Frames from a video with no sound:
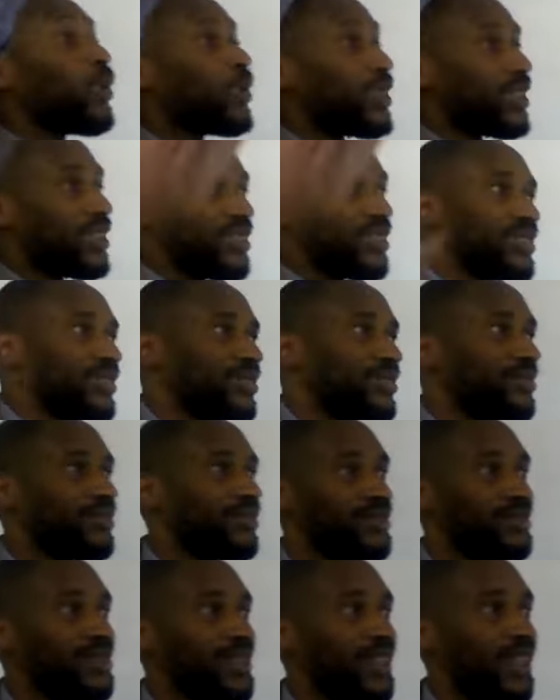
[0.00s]
out.
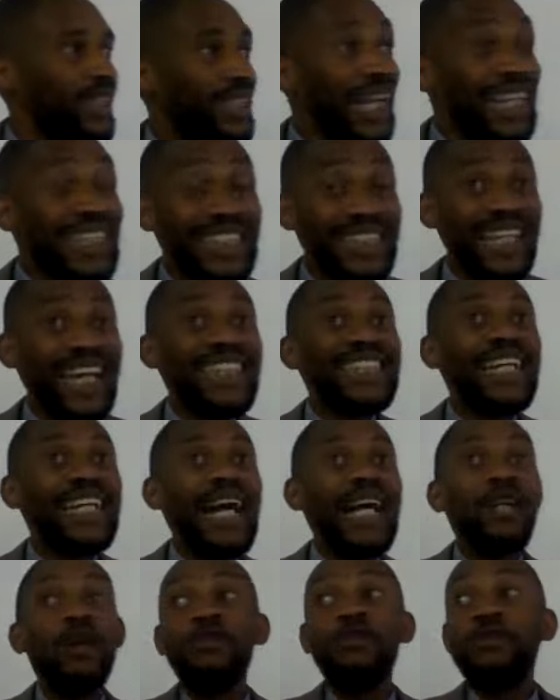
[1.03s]
That's, that's the
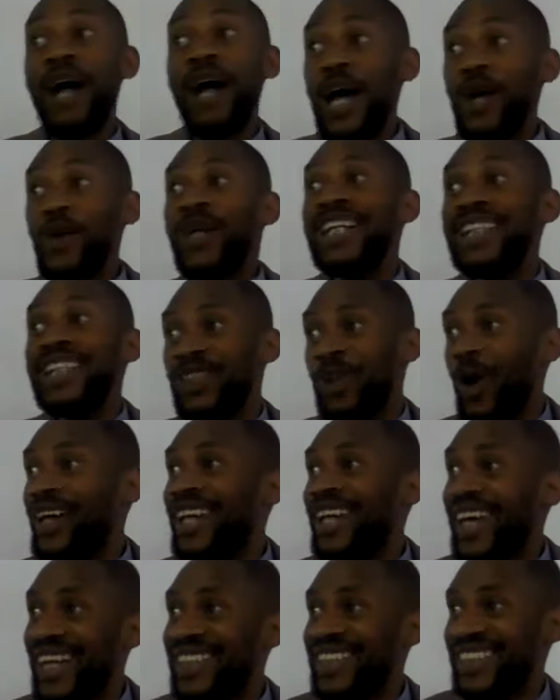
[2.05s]
kind of arrogance God
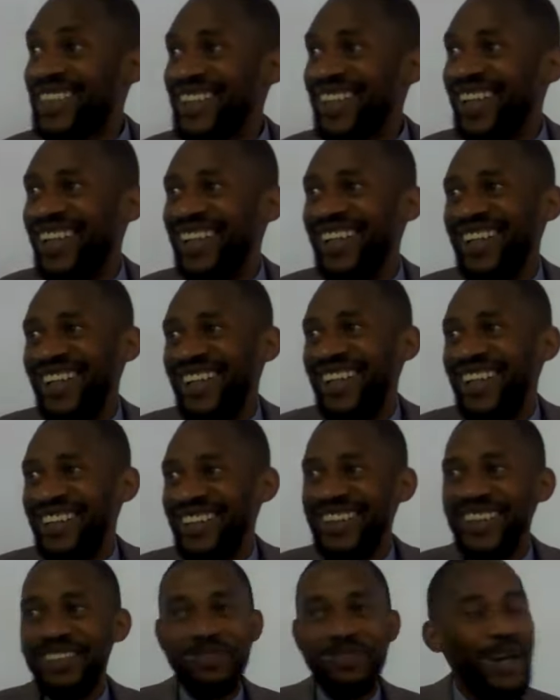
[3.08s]
has,
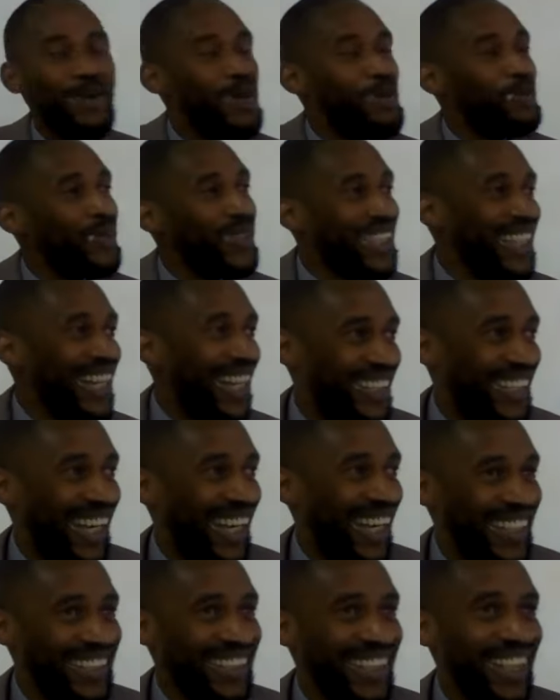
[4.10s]
if I will put it like
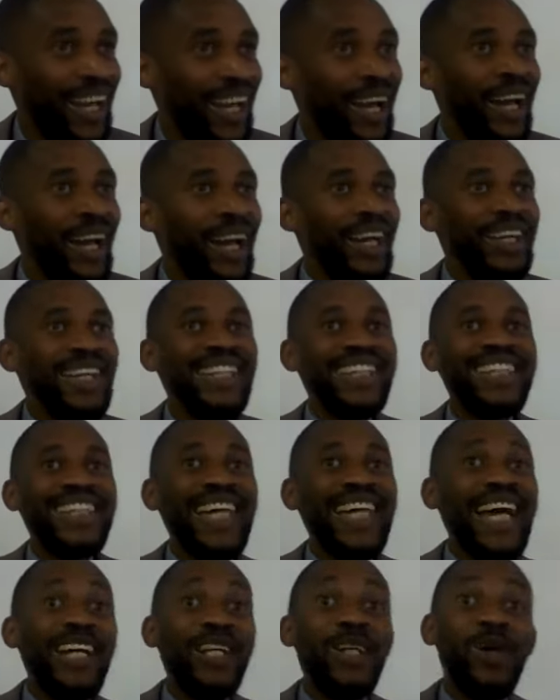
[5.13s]
that. He's
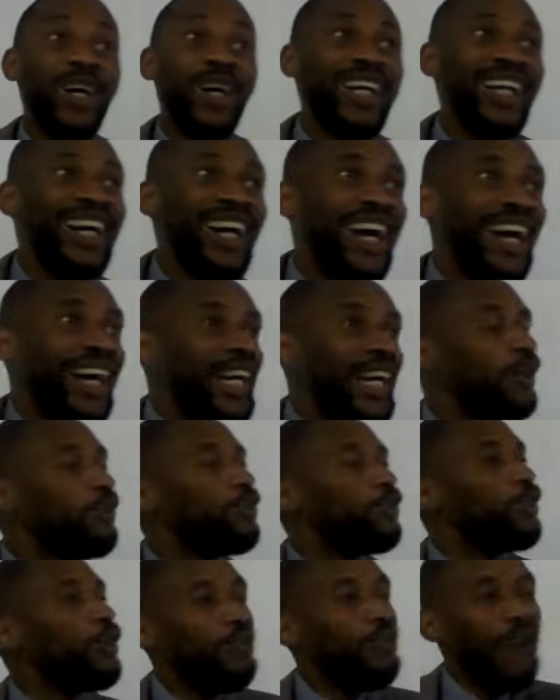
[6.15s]
saying, look,
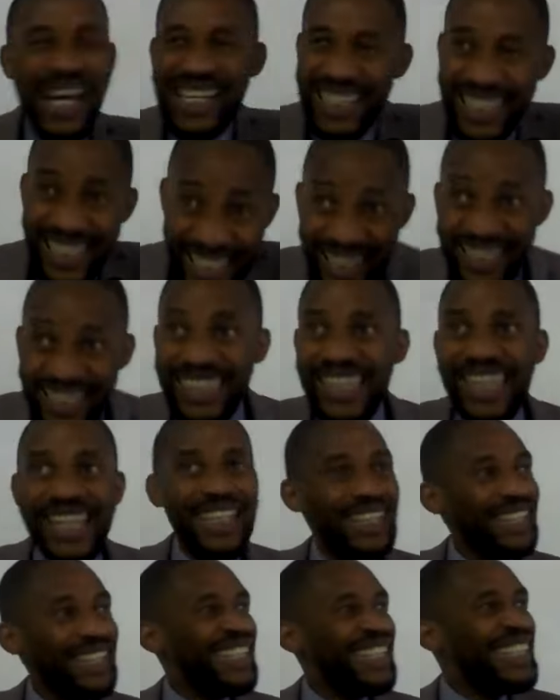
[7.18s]
if you find
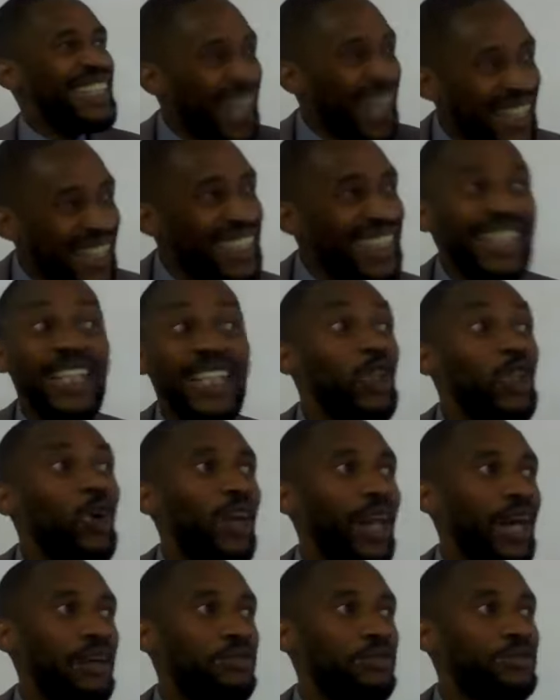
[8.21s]
nothing, nothing in your
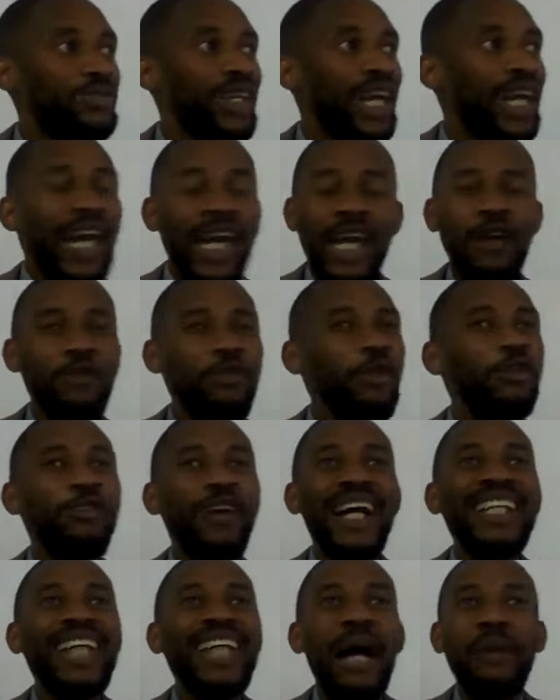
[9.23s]
life, if you
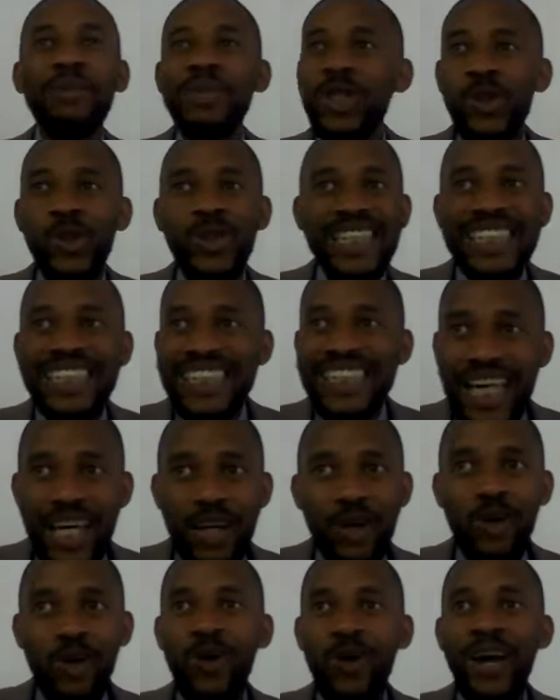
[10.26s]
find absolutely
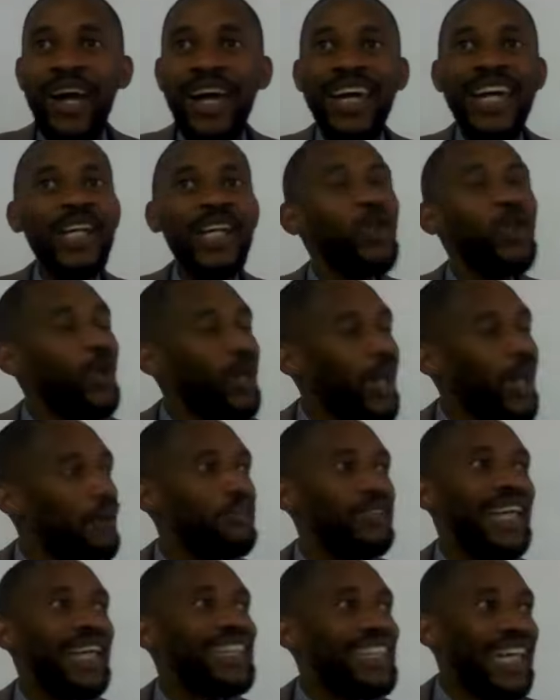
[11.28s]
zero in your
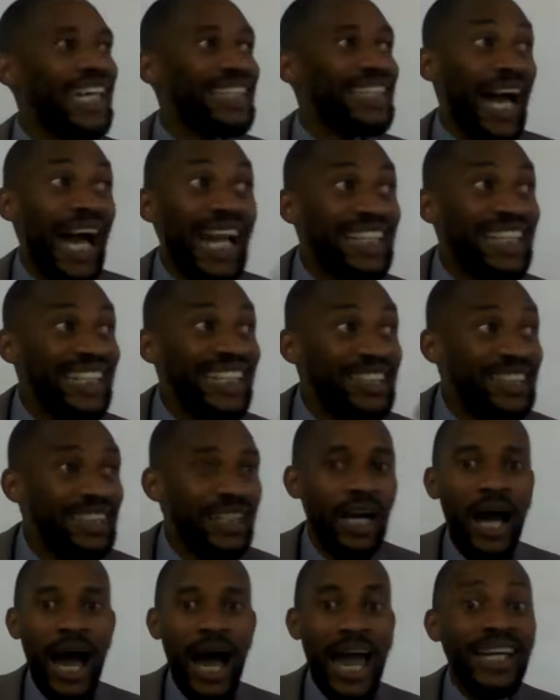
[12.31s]
life that says, I did,
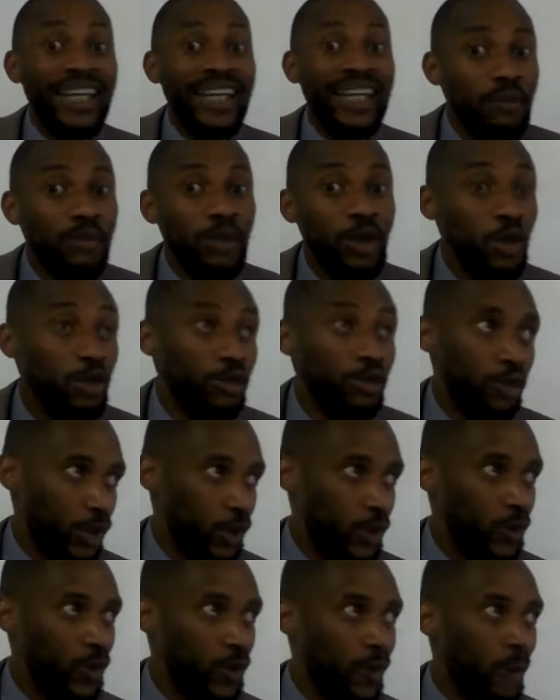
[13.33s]
I came through for
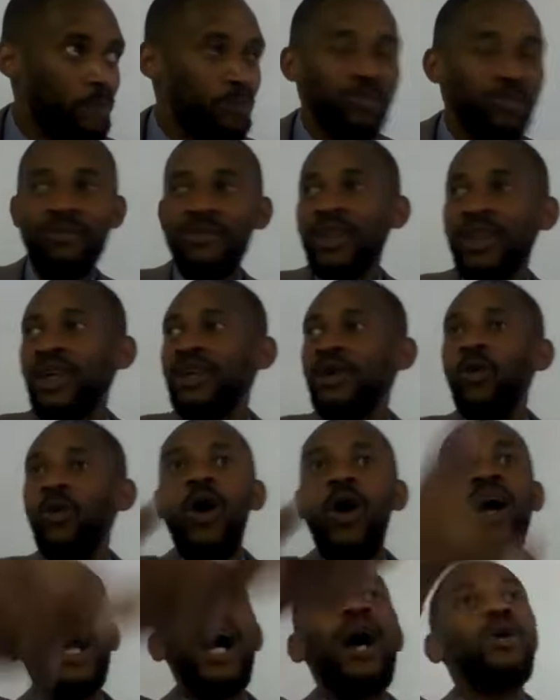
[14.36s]
you,
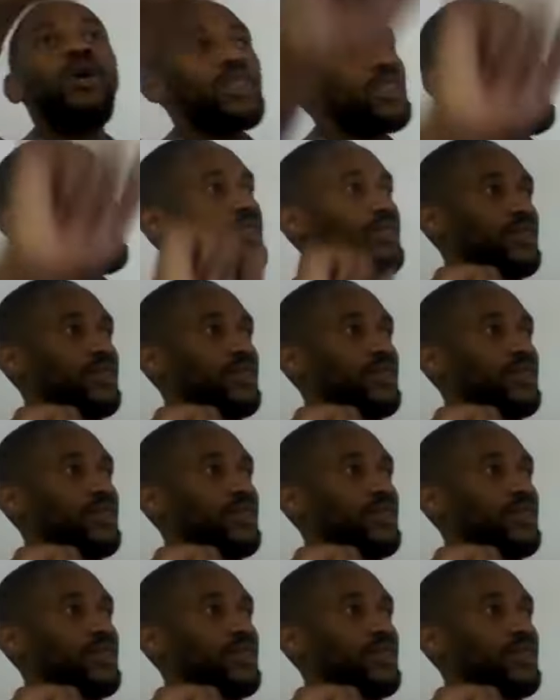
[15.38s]
walk out.